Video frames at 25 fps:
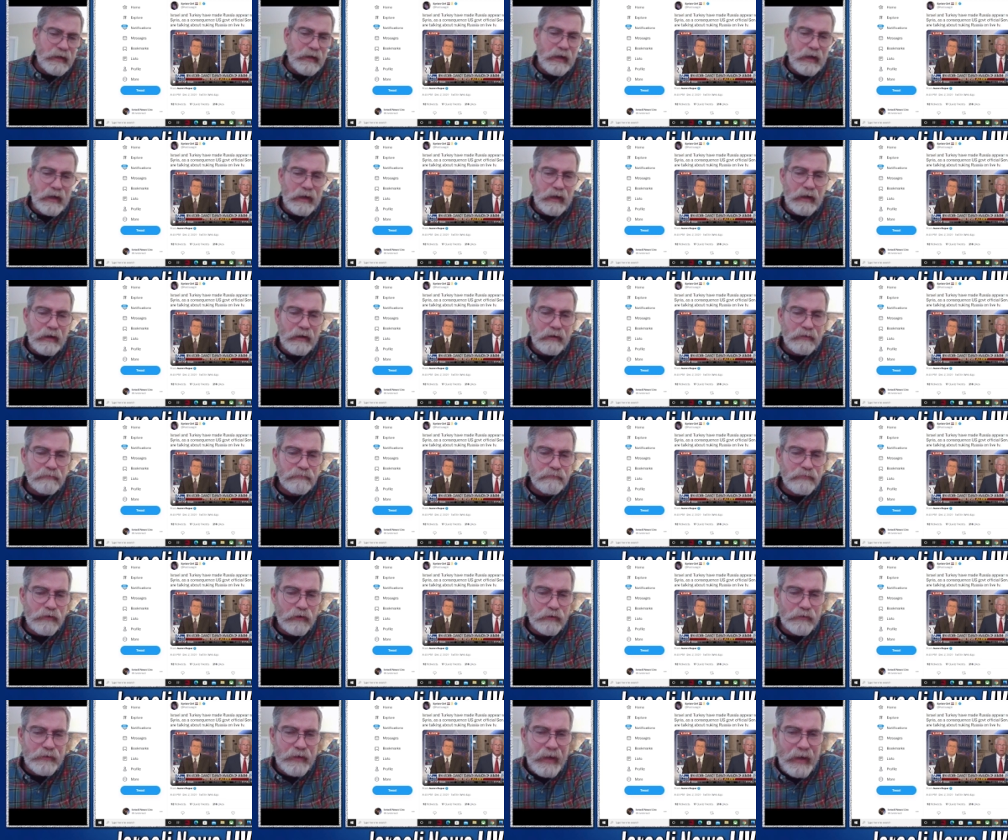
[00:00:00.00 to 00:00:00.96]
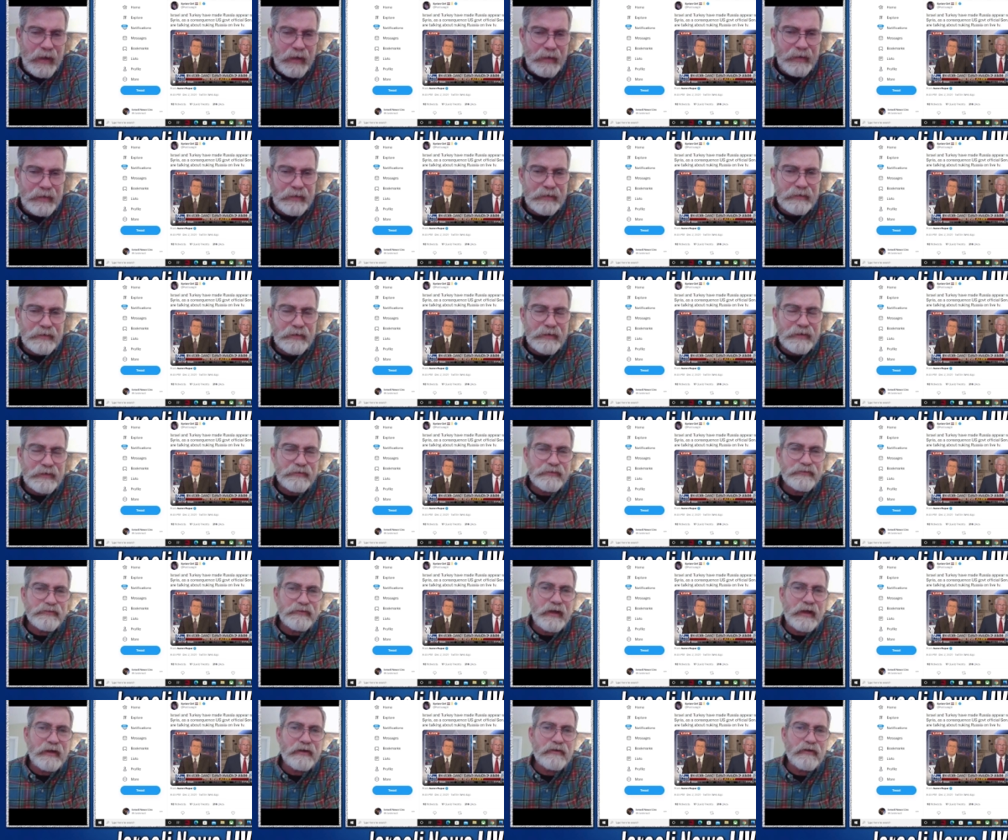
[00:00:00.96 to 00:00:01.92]
uh, volcanic,
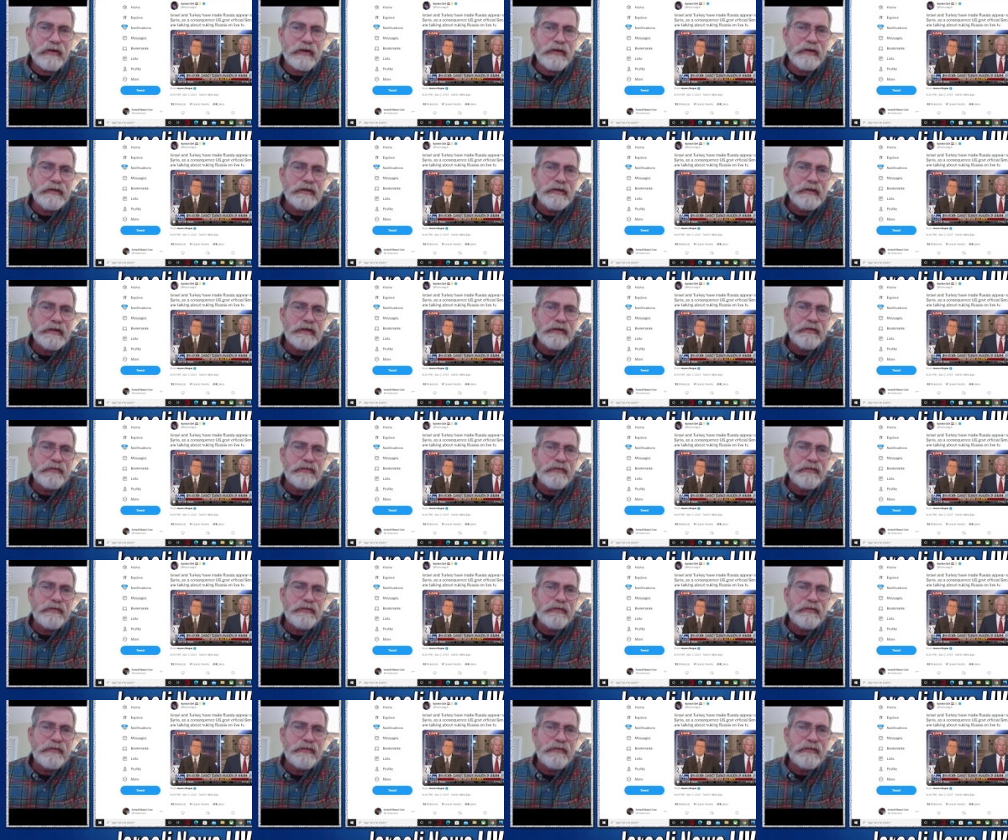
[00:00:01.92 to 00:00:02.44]
etc.